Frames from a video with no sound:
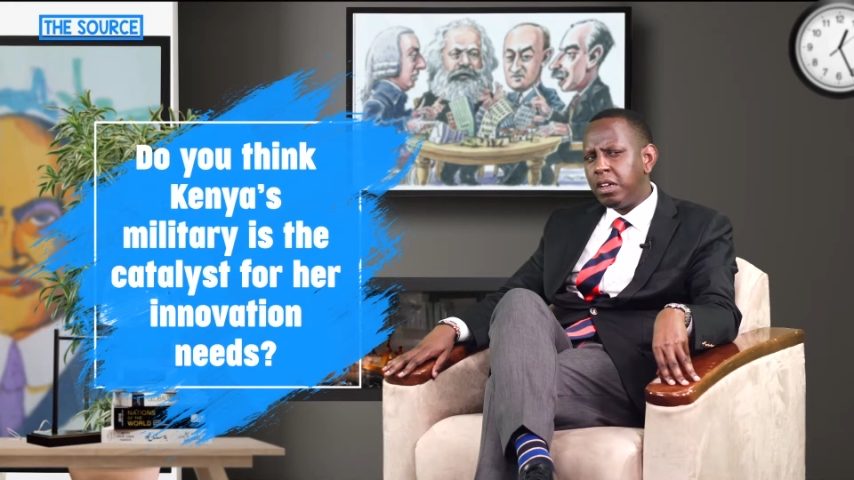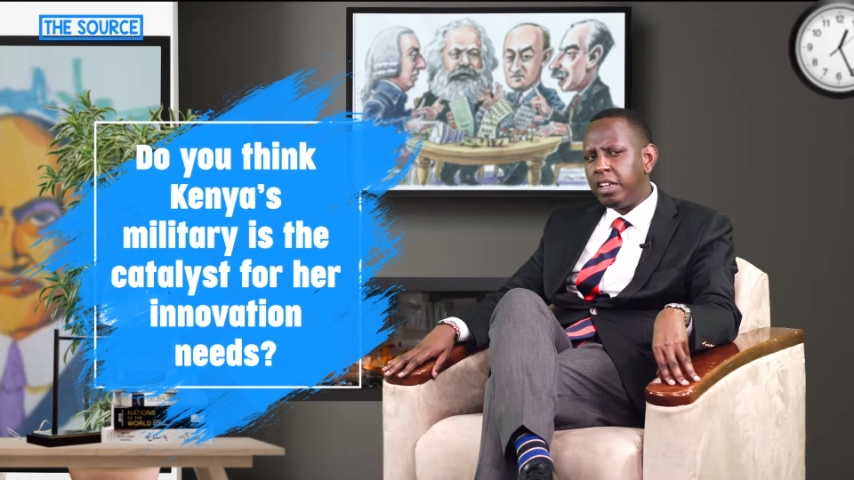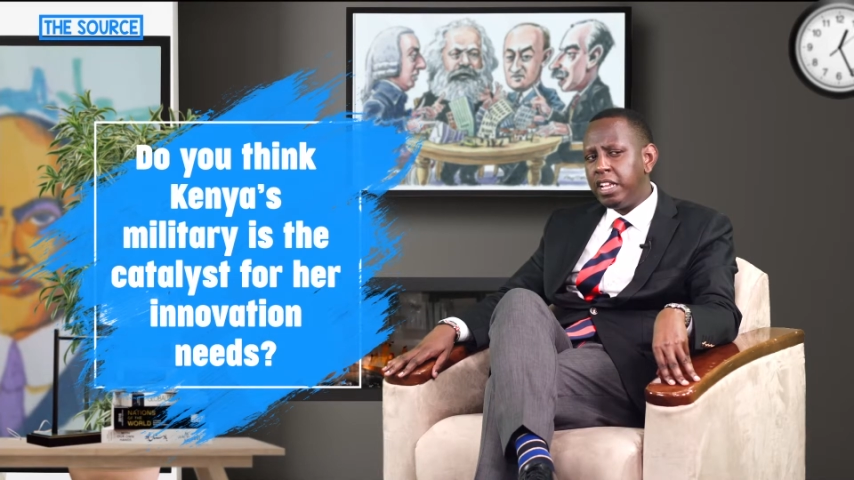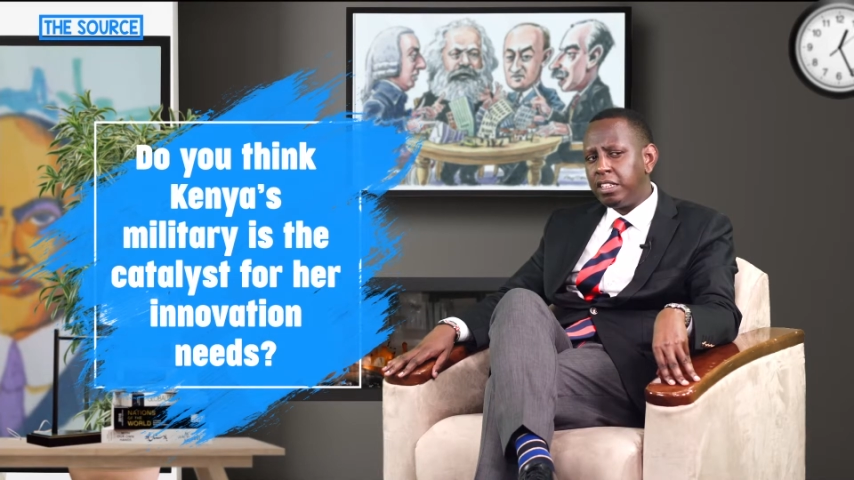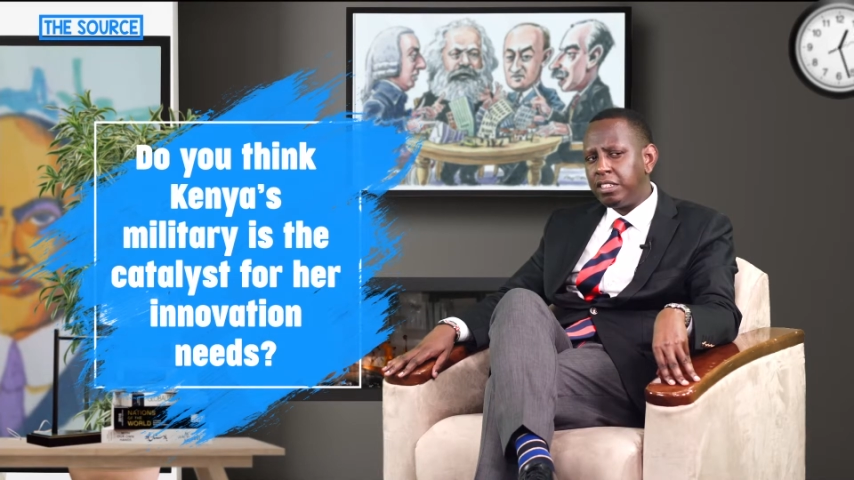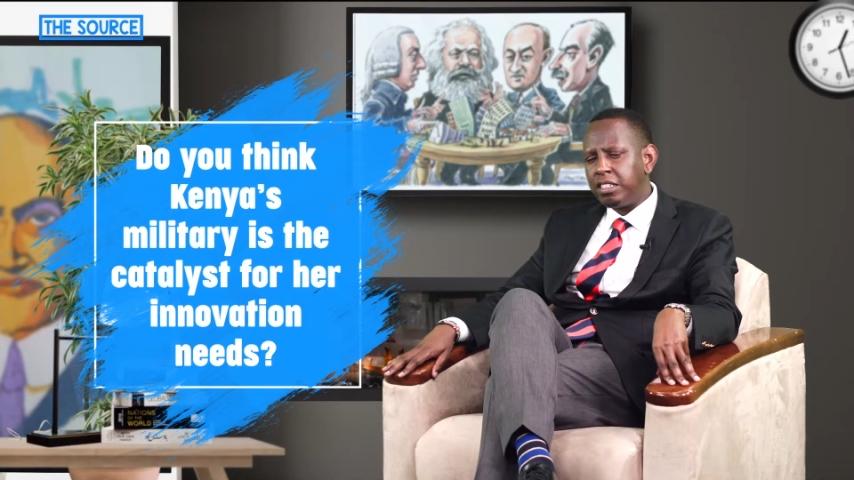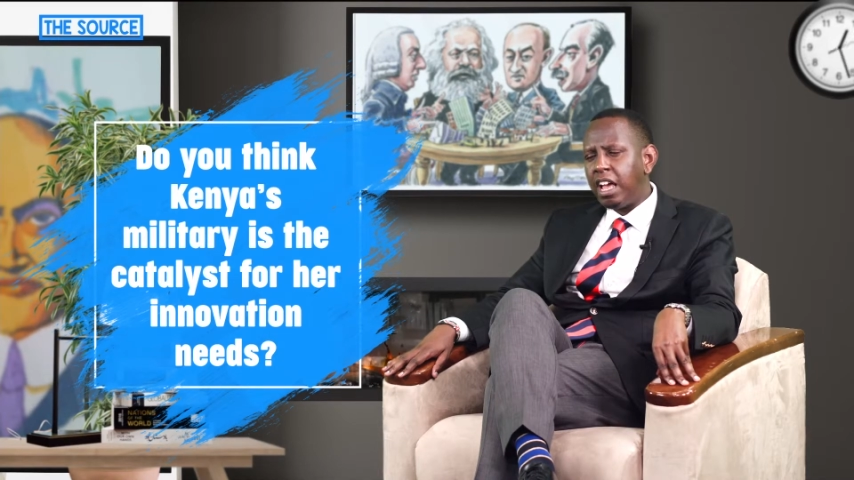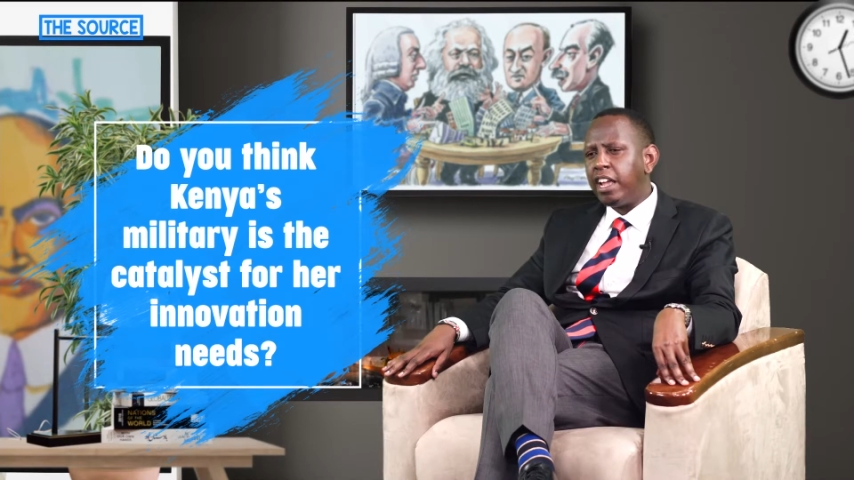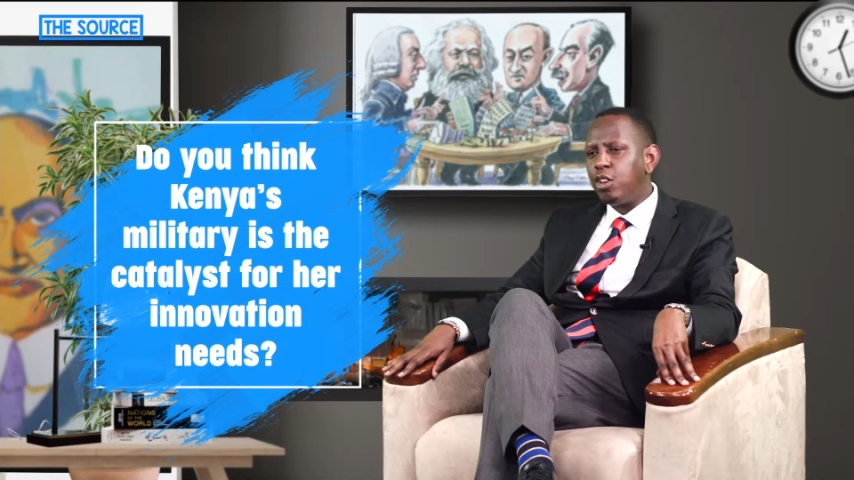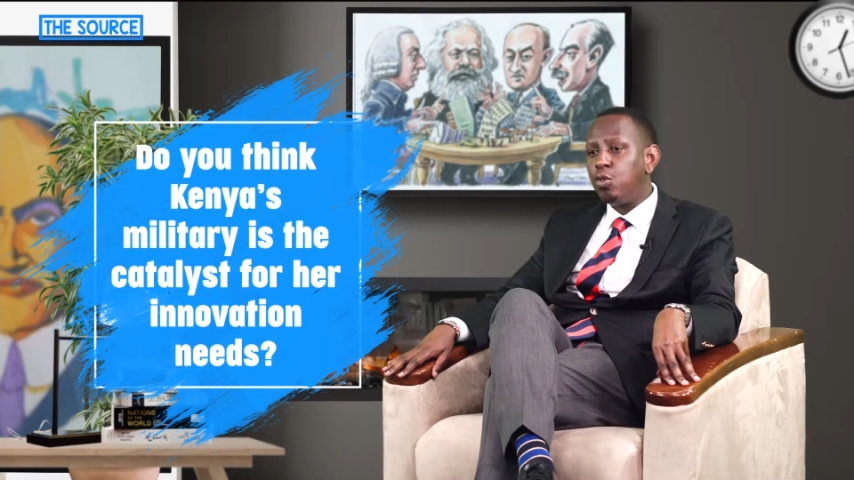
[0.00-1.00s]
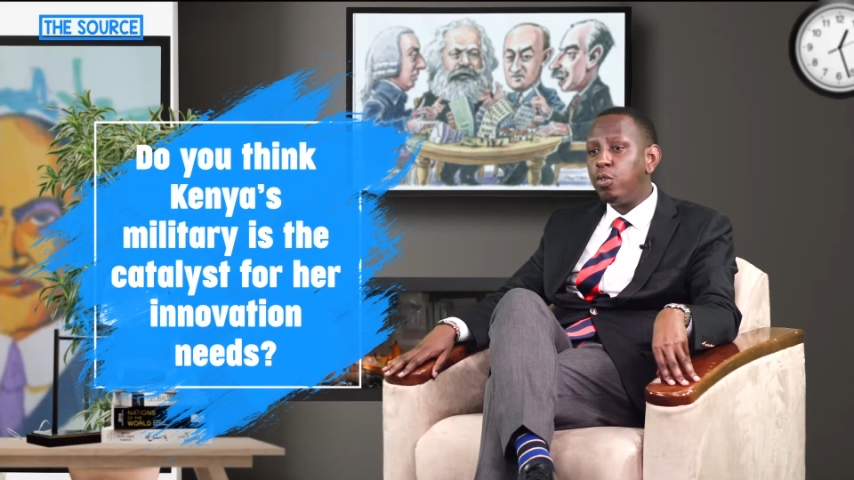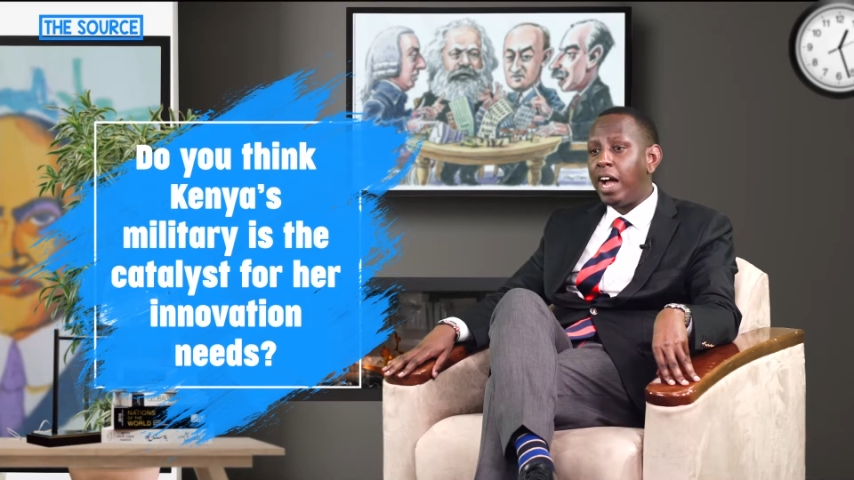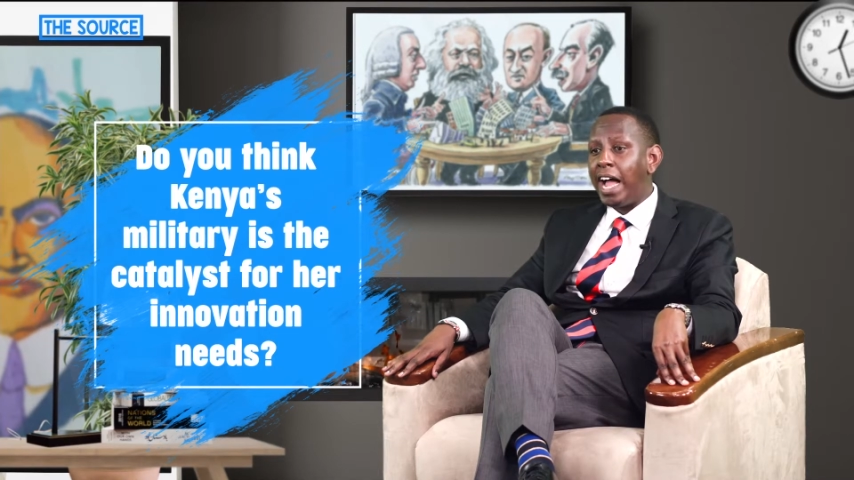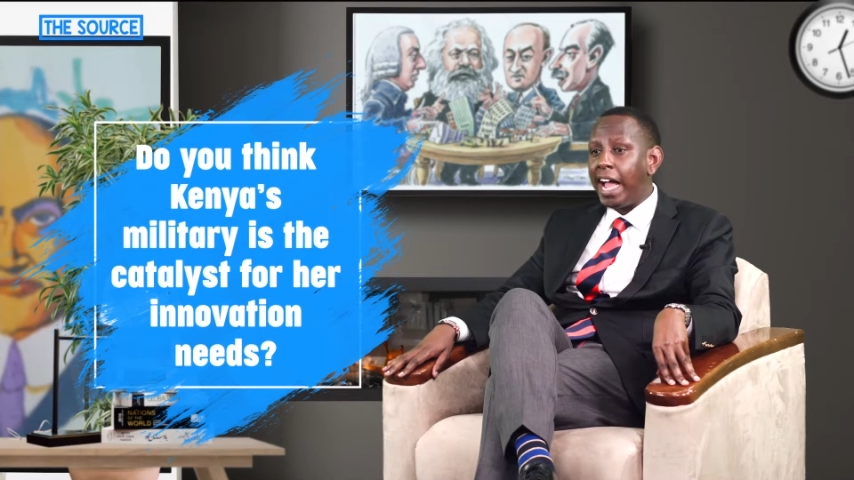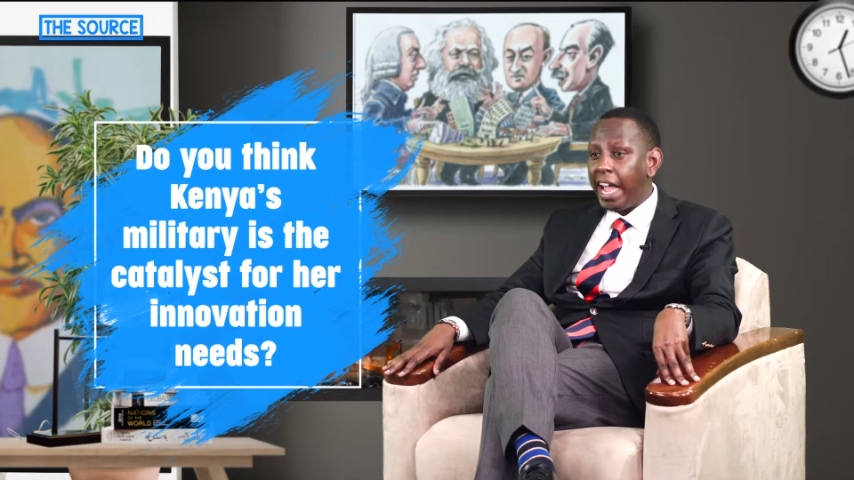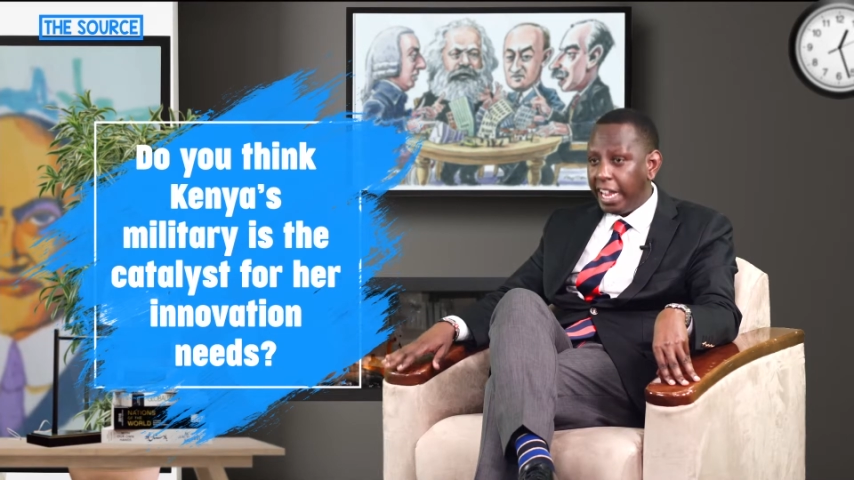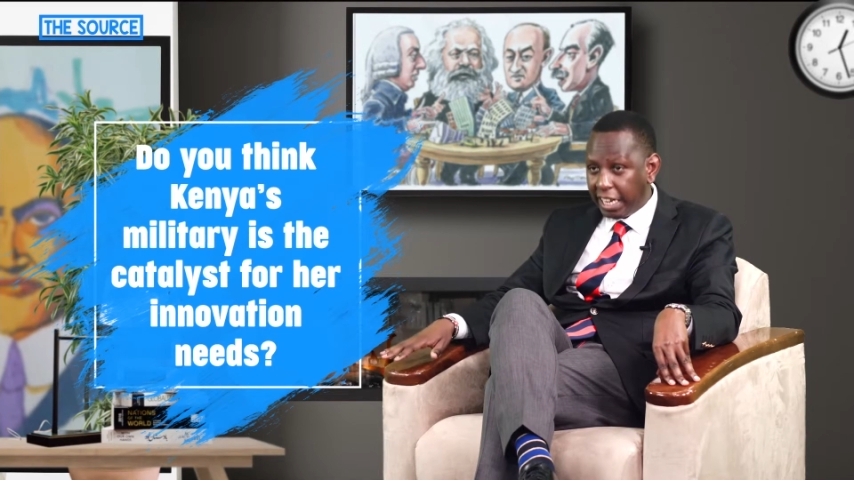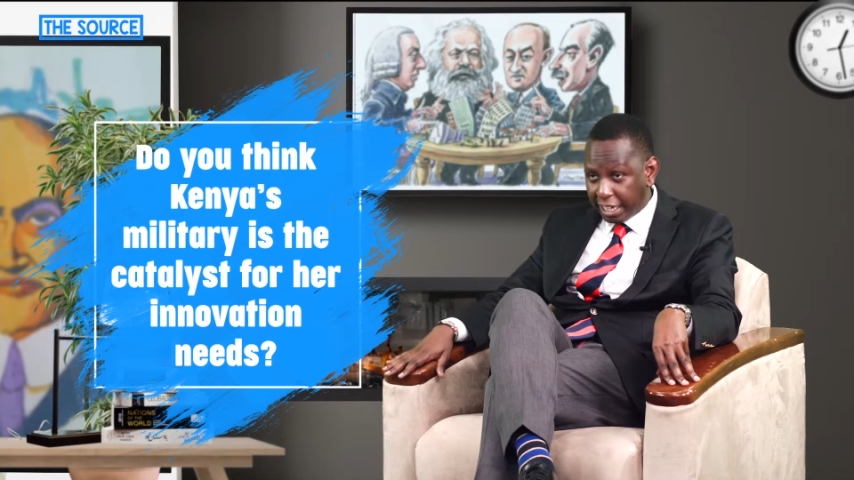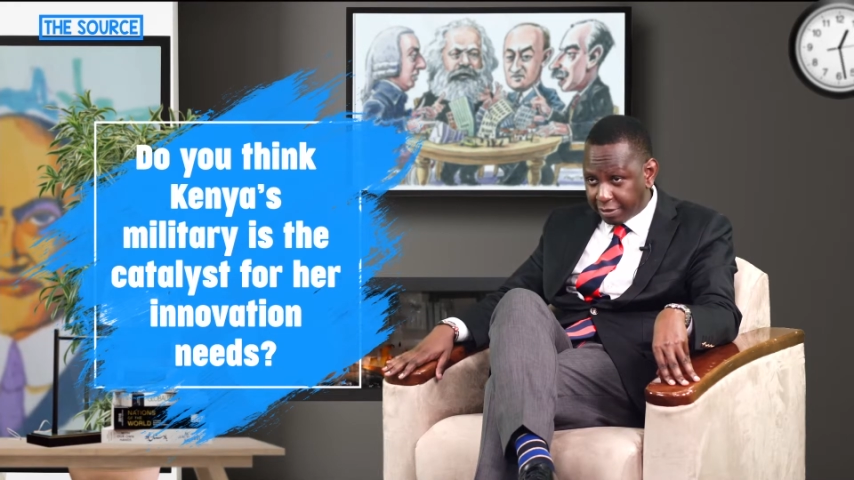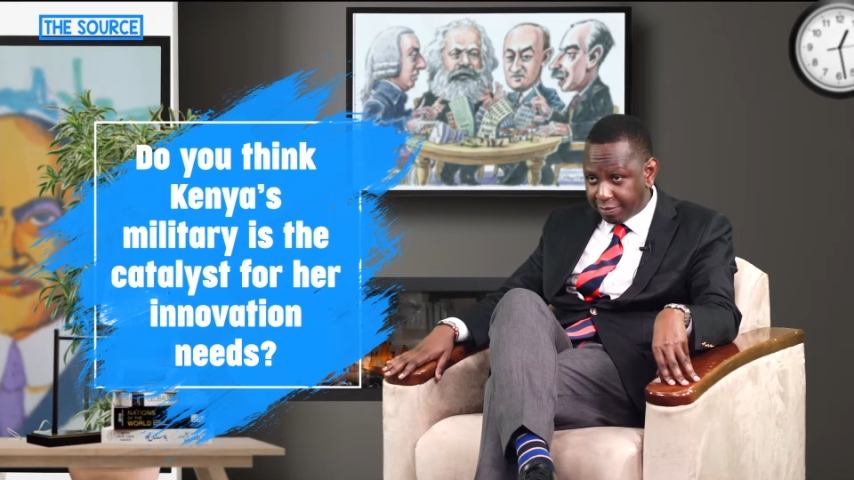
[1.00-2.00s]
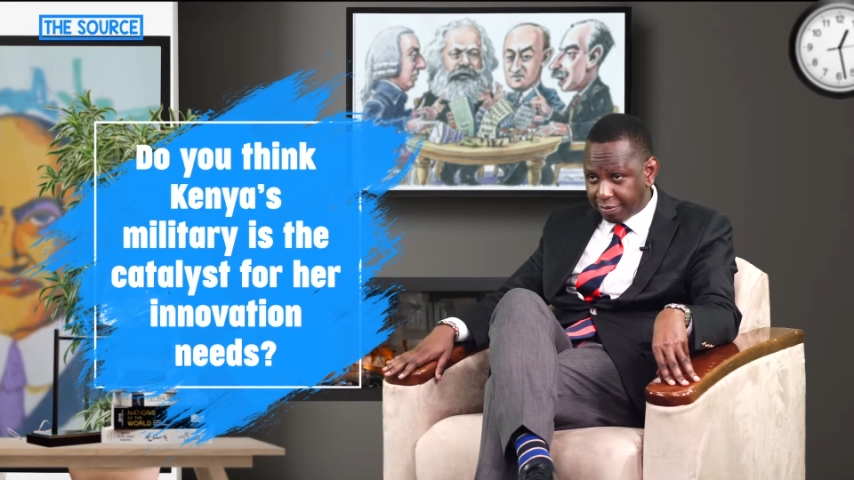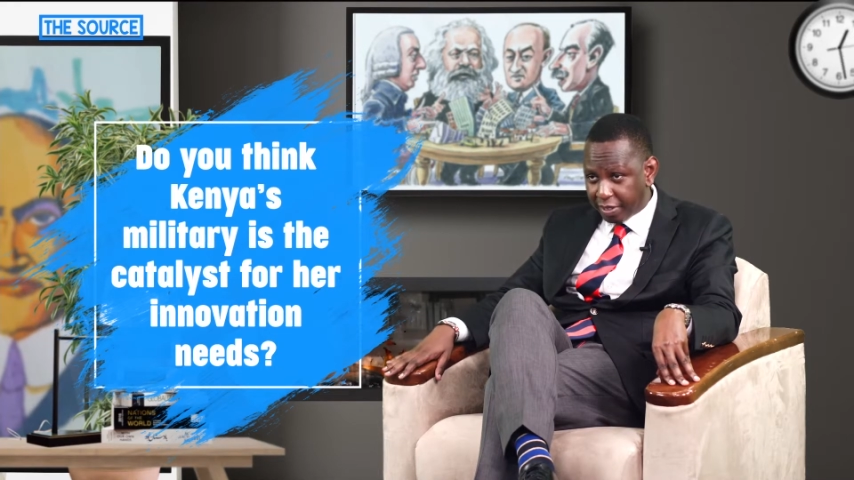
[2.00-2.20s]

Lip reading: Yes, I do, Eileen.